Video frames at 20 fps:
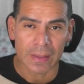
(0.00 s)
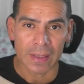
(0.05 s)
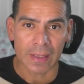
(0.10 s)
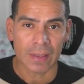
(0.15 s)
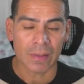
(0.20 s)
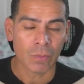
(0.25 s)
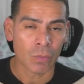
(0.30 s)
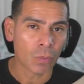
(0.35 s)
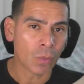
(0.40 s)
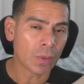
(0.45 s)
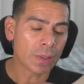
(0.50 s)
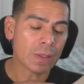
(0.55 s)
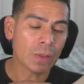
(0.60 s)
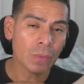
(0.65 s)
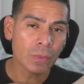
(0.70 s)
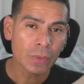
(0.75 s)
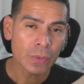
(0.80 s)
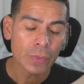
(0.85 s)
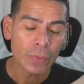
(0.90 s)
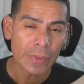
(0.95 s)
We'll go
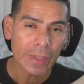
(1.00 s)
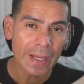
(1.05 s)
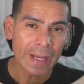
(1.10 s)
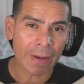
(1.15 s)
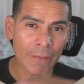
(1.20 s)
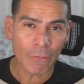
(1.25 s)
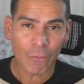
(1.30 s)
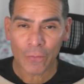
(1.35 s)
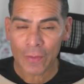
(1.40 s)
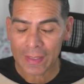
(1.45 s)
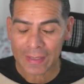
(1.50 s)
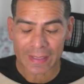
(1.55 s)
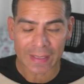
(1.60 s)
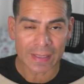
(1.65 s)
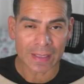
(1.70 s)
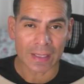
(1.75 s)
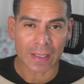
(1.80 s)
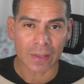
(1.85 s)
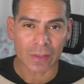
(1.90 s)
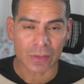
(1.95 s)
through everything
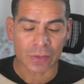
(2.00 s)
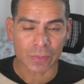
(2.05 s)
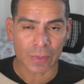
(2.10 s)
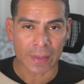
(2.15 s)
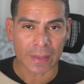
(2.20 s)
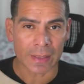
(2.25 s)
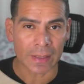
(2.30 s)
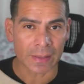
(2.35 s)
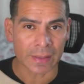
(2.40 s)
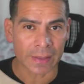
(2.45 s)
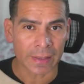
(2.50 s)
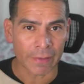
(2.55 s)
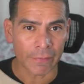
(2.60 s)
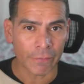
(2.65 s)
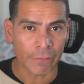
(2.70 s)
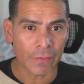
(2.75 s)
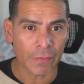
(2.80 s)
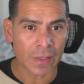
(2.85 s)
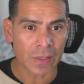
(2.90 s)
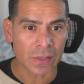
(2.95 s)
else right now to get
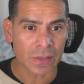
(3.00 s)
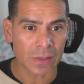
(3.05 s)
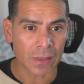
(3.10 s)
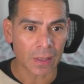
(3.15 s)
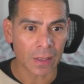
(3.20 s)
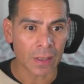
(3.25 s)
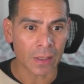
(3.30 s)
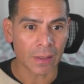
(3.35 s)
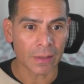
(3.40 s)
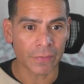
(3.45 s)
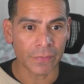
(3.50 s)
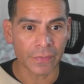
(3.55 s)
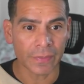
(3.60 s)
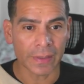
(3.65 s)
finished off,